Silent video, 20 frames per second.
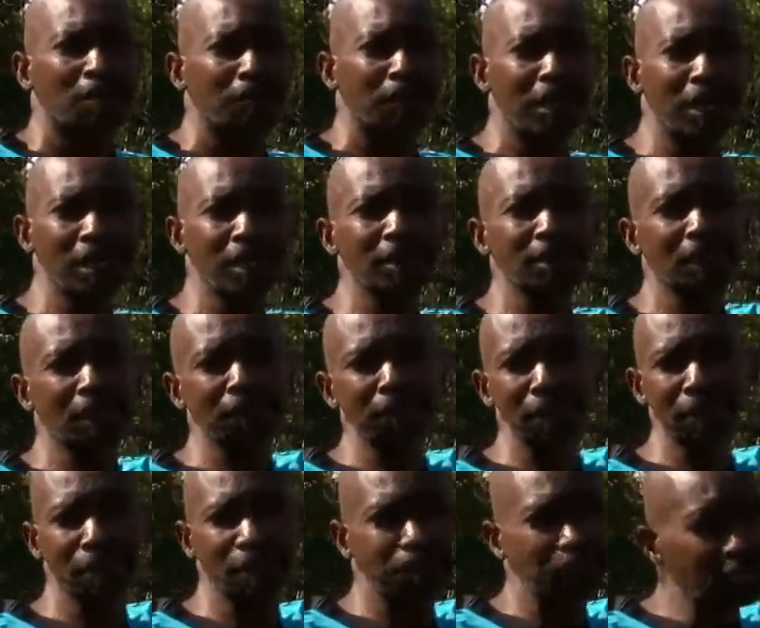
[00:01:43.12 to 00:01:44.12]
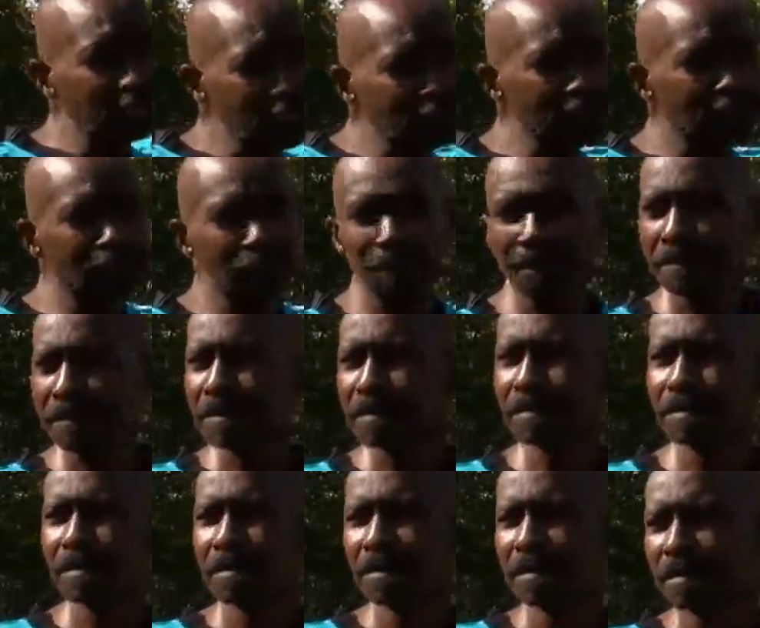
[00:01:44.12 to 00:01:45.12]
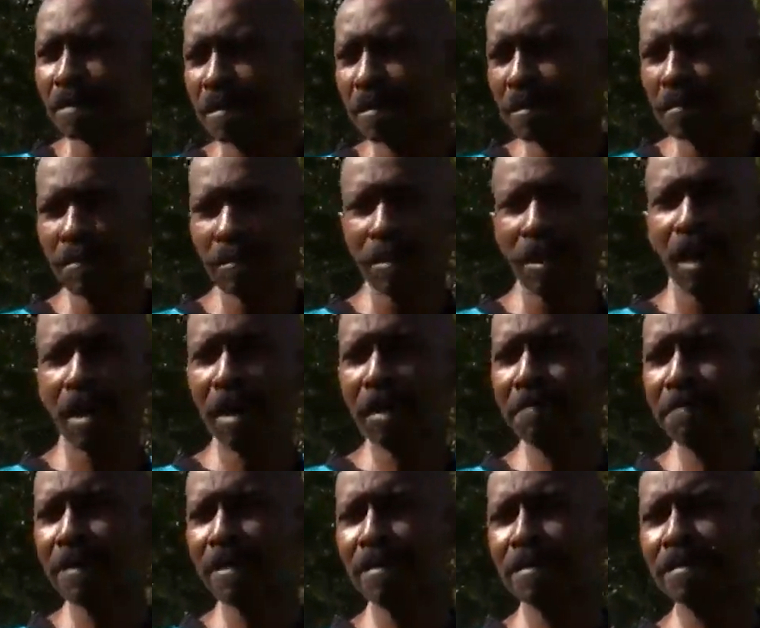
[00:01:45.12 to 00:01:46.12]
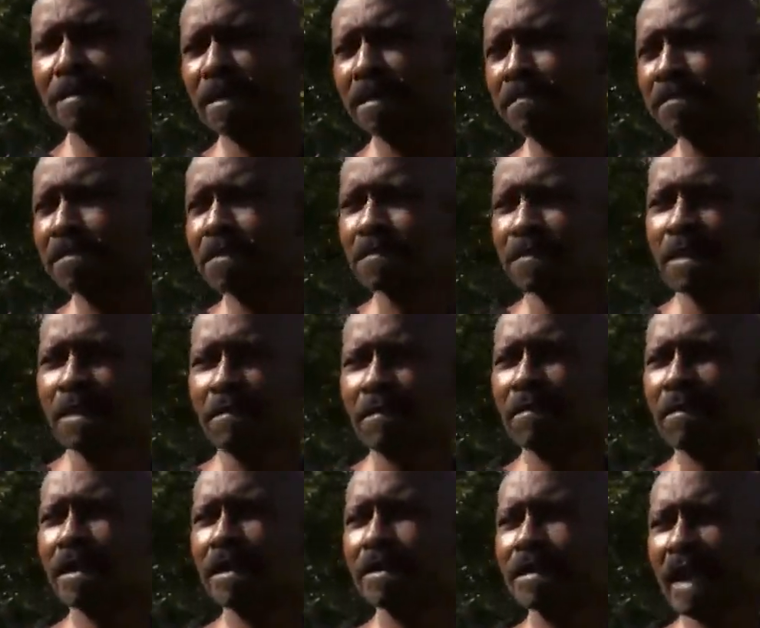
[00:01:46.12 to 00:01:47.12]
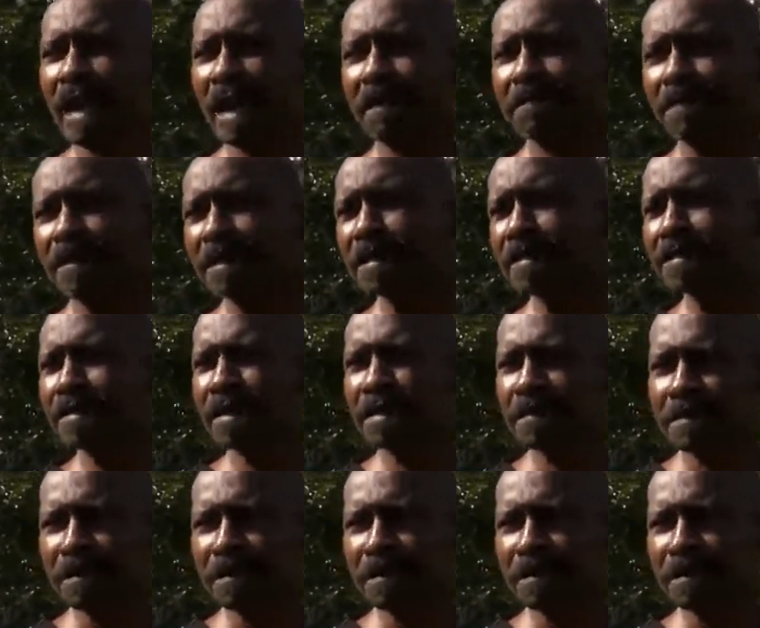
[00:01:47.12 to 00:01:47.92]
Please help us, please help us. Oh God, please help us. We don't want to die, please help